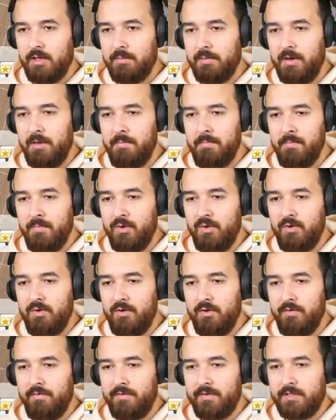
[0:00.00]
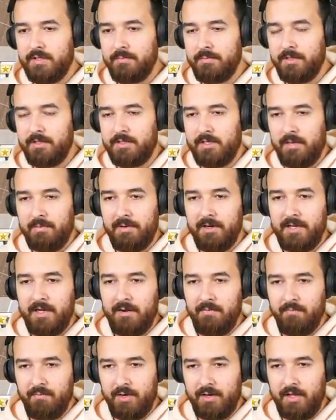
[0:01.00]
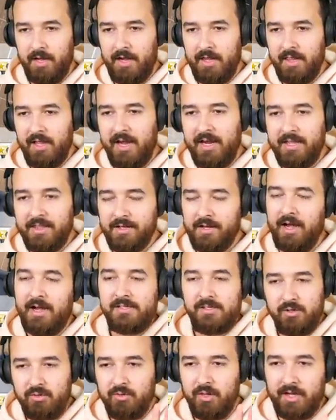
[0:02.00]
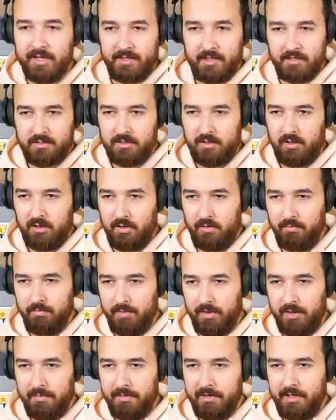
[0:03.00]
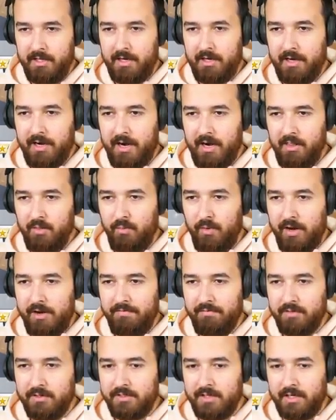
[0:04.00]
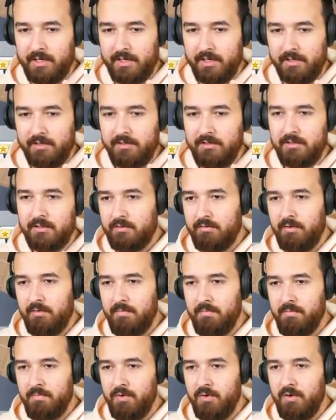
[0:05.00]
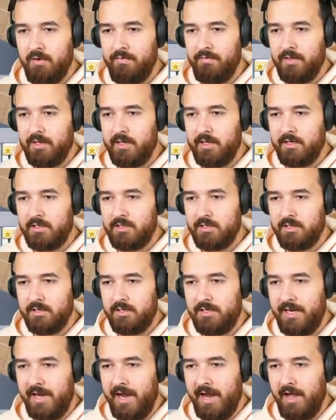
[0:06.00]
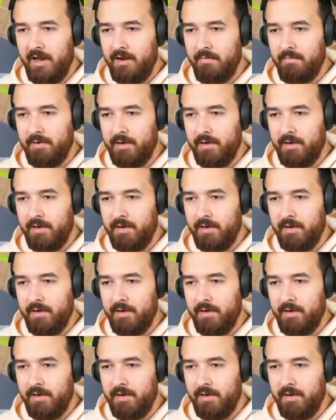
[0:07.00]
So I'm going to move some of this. I'm going to get rid of, I like, the, I do like this column, but I'm going to get it out of the way for a second. I want to move the kitchen down a